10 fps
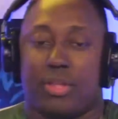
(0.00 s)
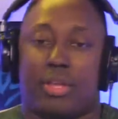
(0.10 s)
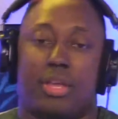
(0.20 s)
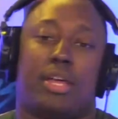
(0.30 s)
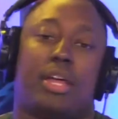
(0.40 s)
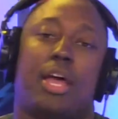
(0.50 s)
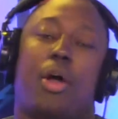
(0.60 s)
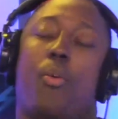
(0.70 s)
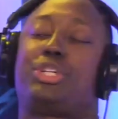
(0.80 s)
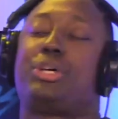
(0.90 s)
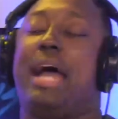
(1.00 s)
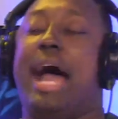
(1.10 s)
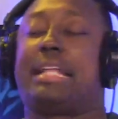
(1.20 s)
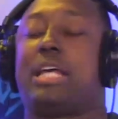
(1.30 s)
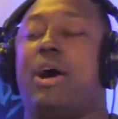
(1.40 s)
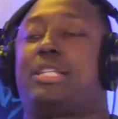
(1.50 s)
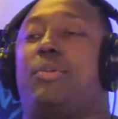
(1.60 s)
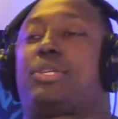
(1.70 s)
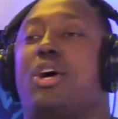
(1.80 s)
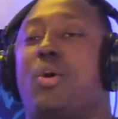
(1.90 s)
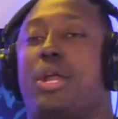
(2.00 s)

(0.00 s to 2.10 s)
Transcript: prediction. What you got, Chauncey? What's going